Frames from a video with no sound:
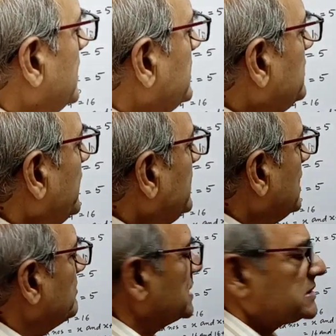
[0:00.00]
even
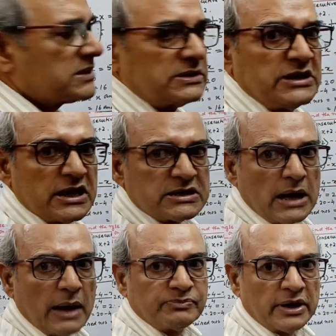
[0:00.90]
numbers just
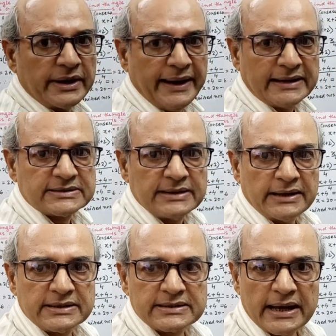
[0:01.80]
after x, that
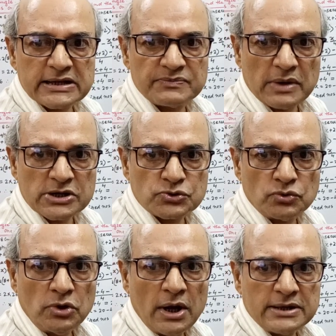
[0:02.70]
is x plus
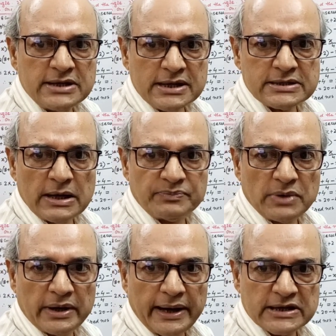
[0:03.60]
2, just
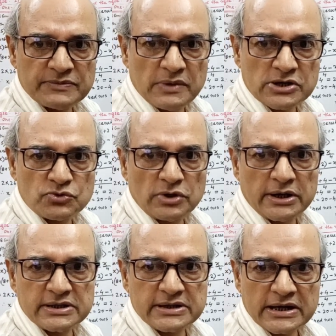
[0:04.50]
after x plus 2, that
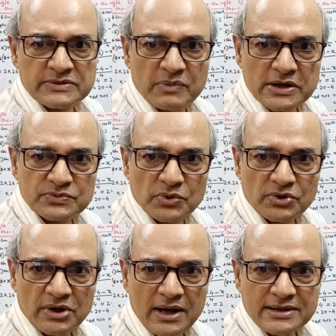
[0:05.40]
is x plus
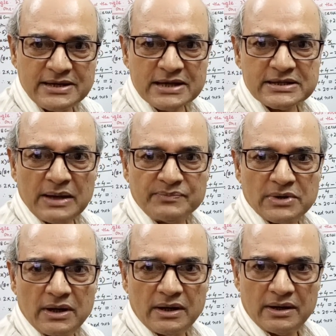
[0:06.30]
4, just
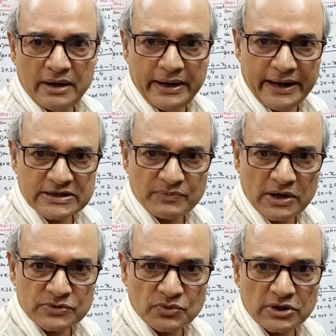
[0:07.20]
after x
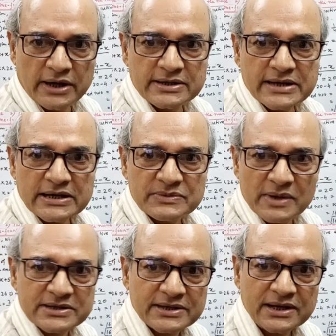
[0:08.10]
plus 4, that is x
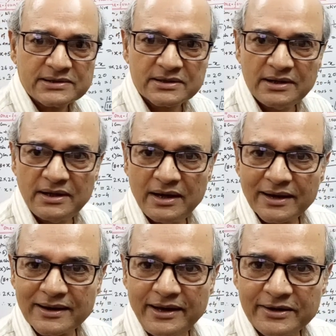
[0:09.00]
plus 6.
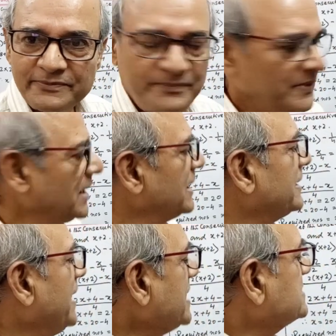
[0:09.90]
Clear?
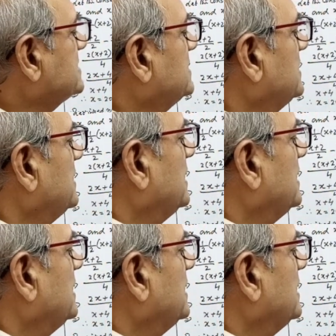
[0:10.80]
Next,